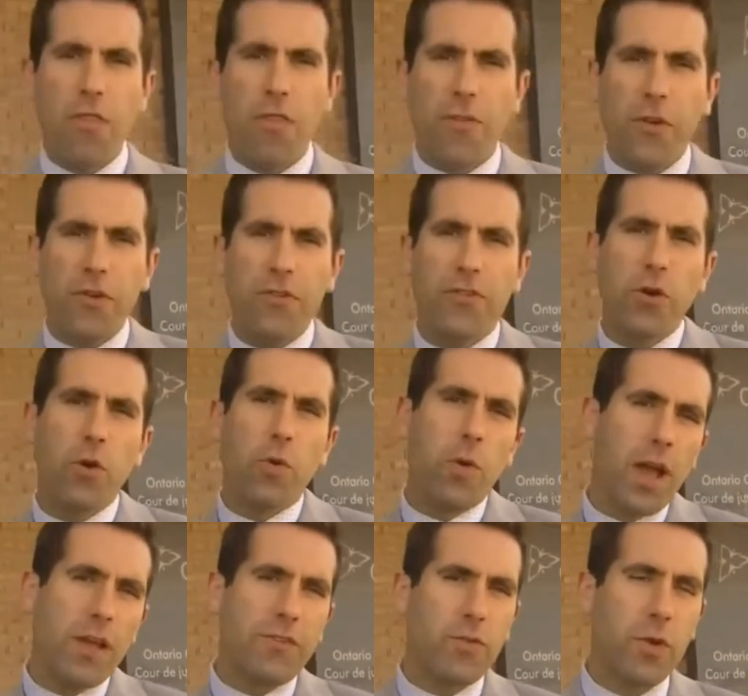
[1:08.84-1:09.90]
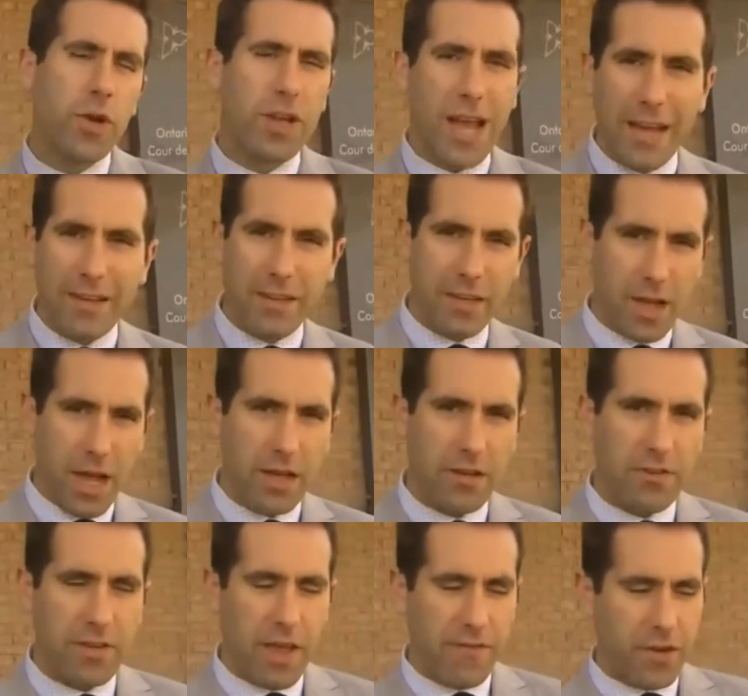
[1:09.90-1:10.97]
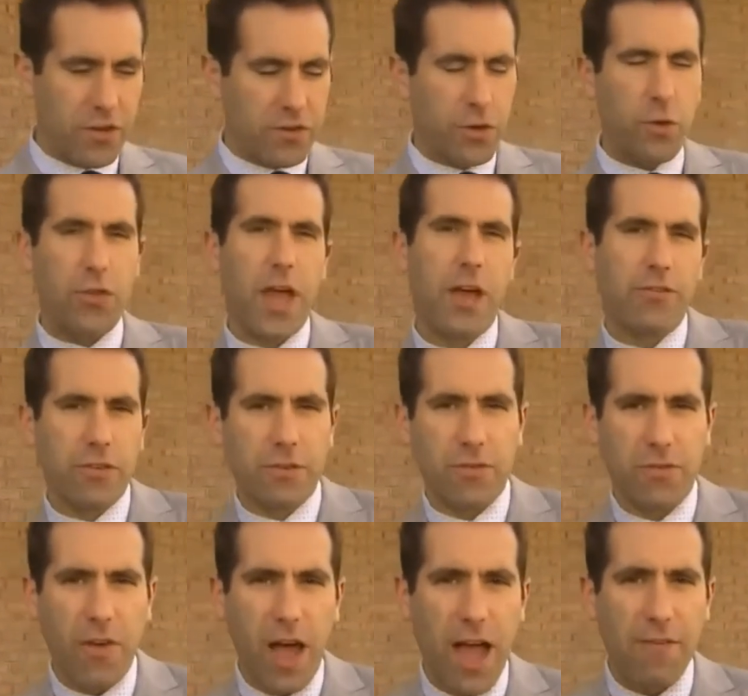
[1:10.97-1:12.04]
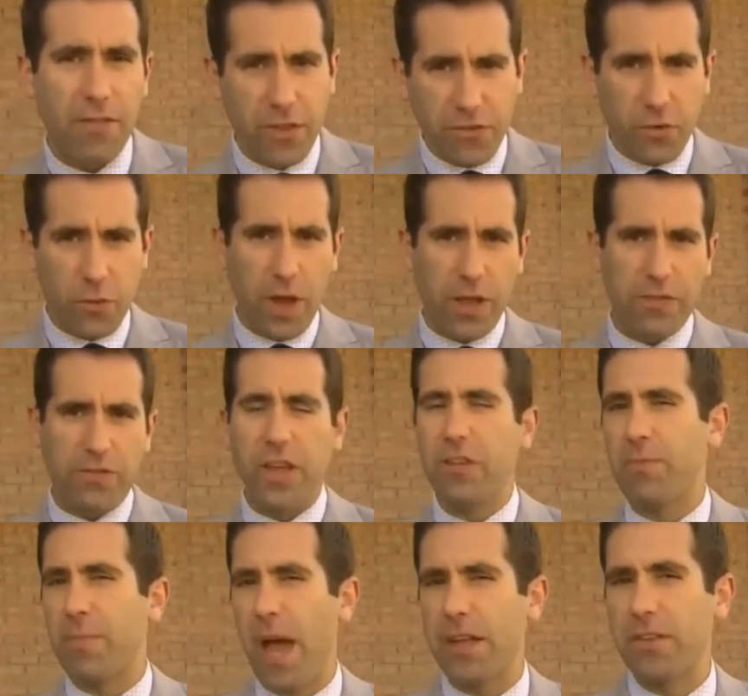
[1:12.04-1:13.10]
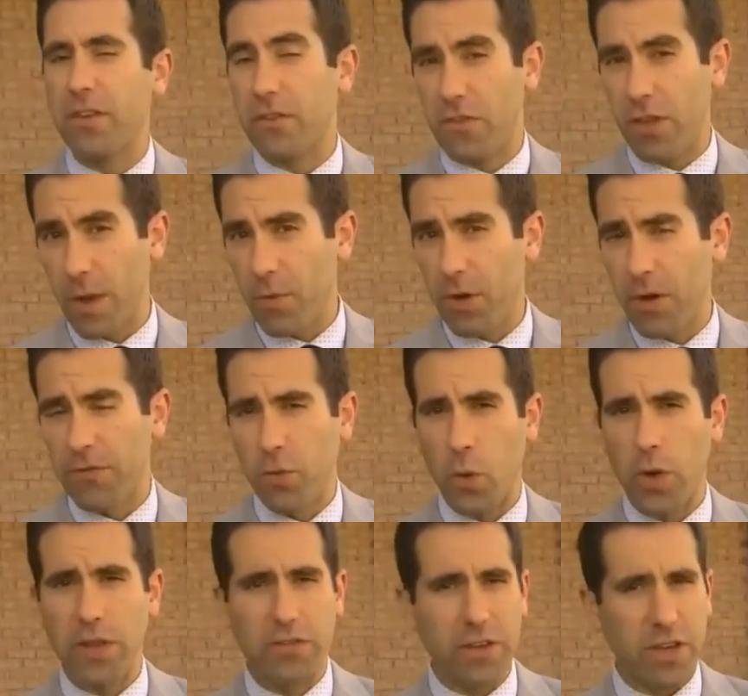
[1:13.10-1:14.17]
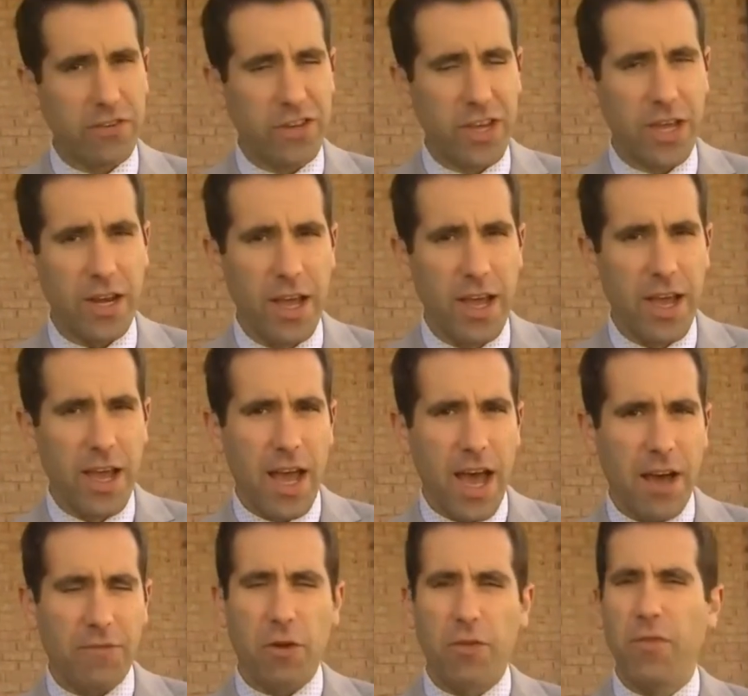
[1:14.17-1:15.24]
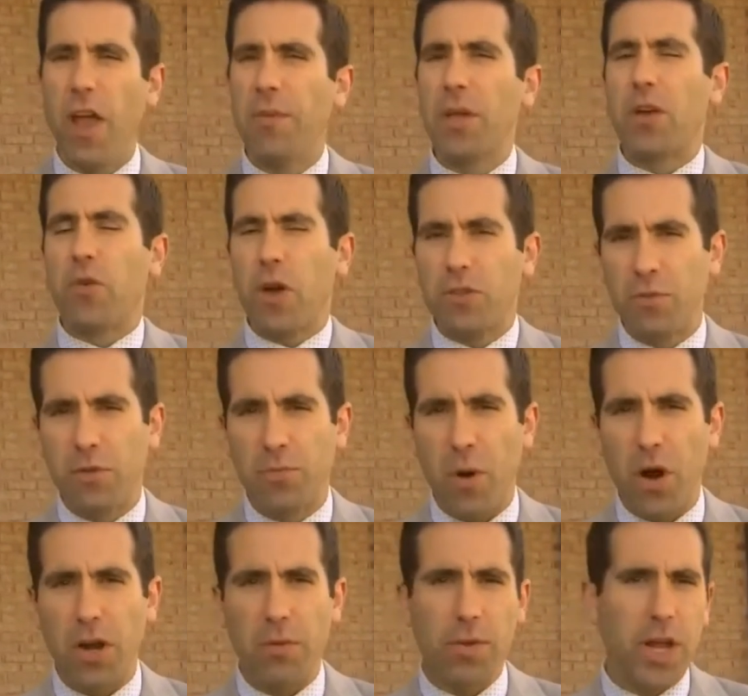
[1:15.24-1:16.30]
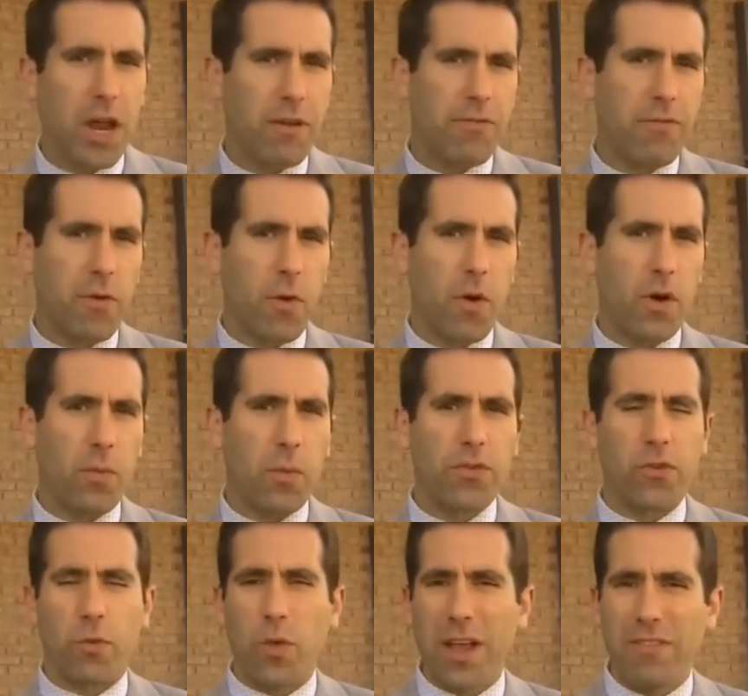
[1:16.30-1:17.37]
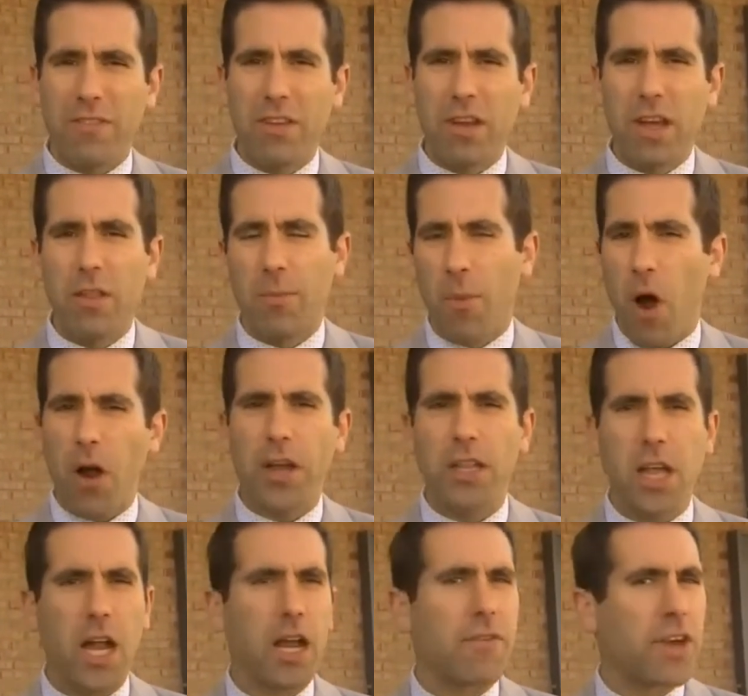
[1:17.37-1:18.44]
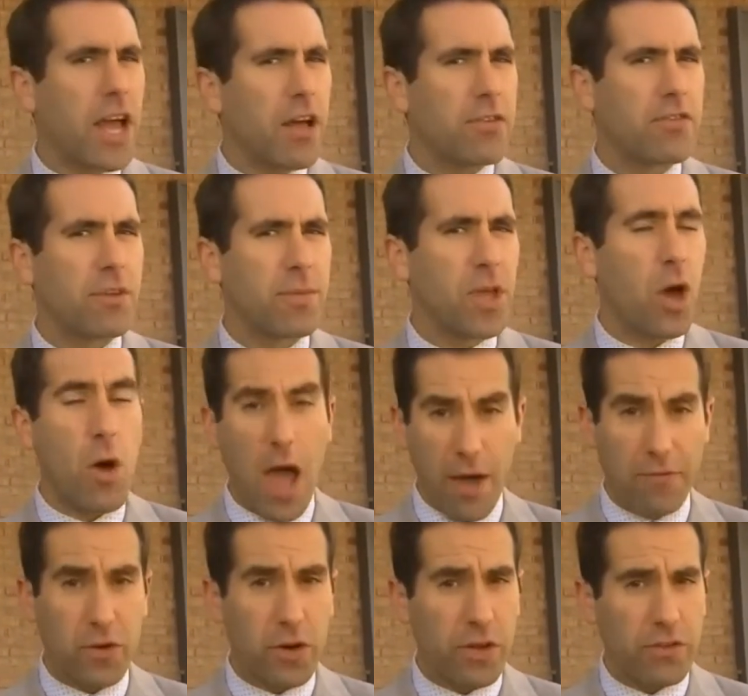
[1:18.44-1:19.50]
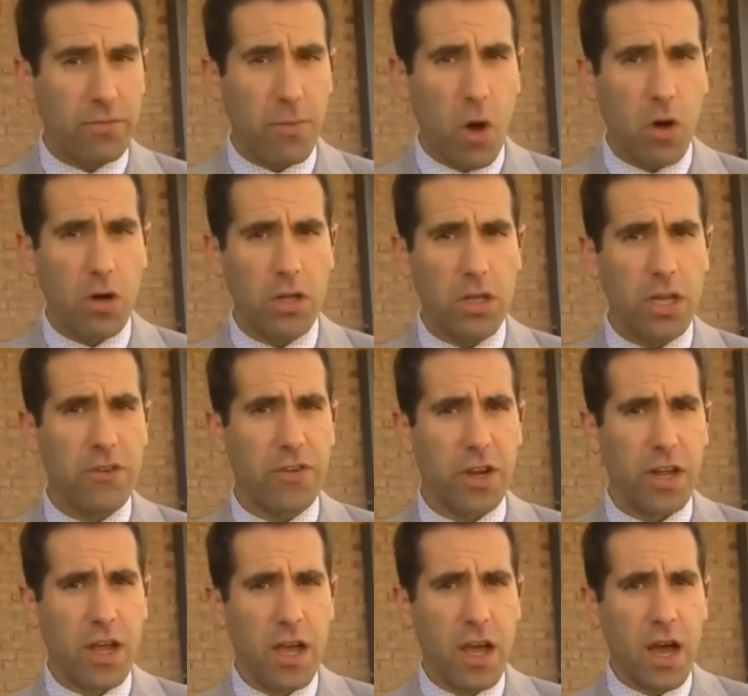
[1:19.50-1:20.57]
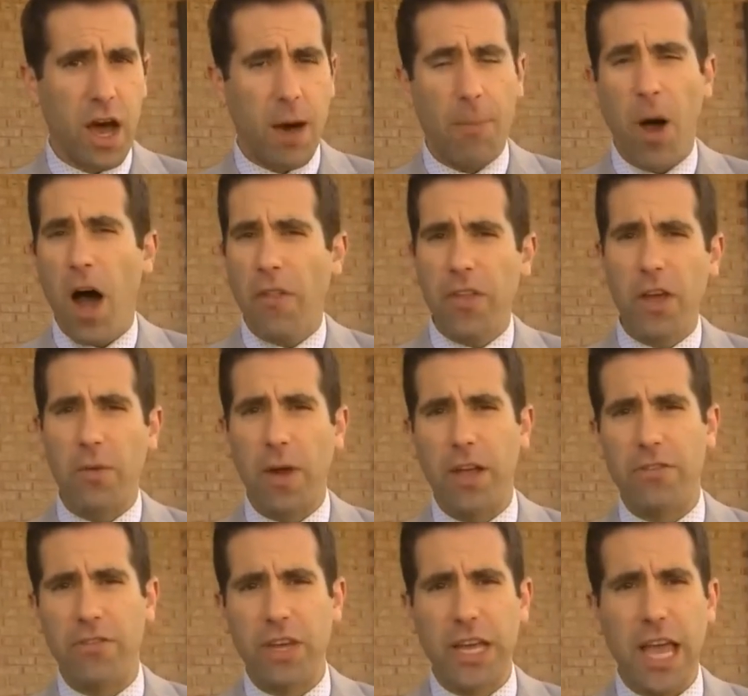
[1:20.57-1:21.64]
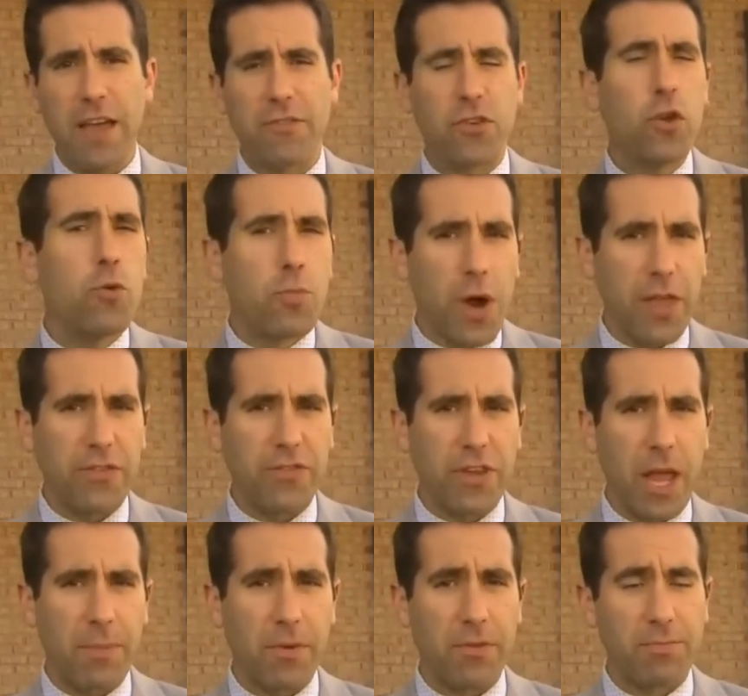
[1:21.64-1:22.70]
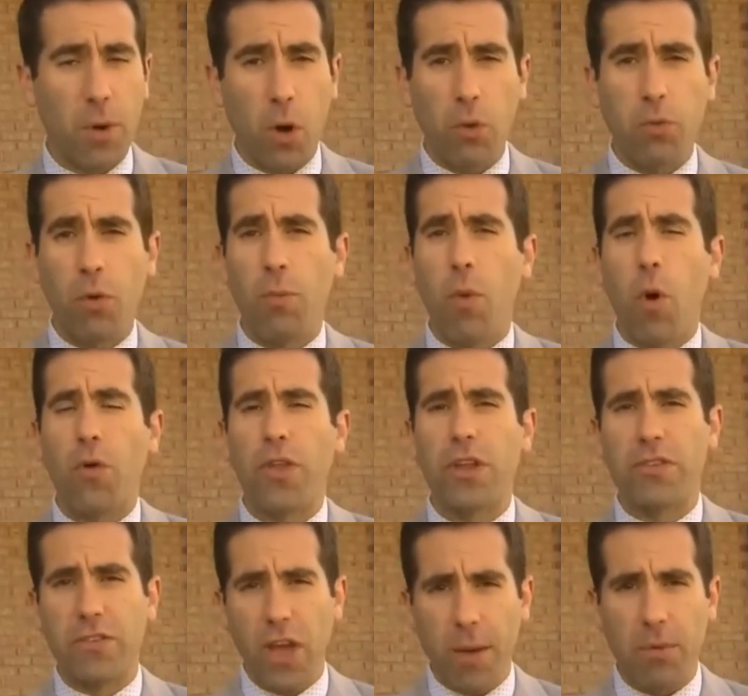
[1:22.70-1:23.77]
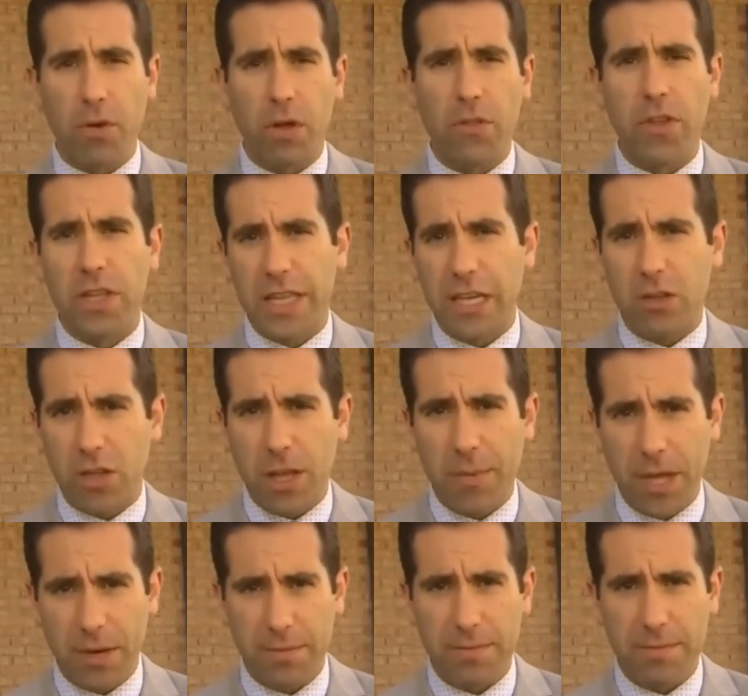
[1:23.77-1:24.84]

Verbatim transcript: The first two arrests were in 1997 and 2005. This arrest dates back to December of 2016. After a family Christmas party, Renata Ford was arrested in the parking lot of an LCBO after a small collision. Upon the arrest, she gave two breath samples. Both were more than double the legal limit.